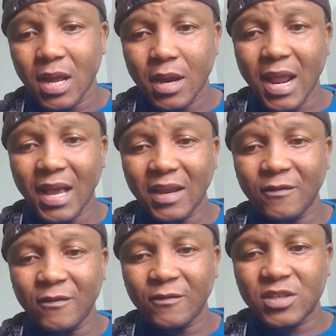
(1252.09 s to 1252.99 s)

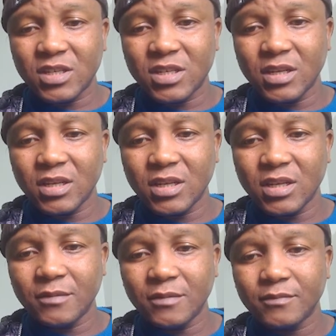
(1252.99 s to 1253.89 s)
Negative t
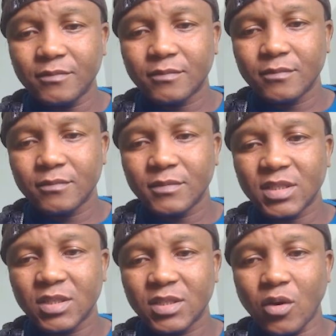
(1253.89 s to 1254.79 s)

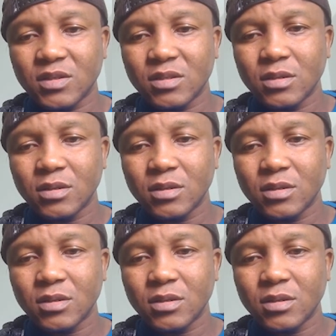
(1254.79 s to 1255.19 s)
cos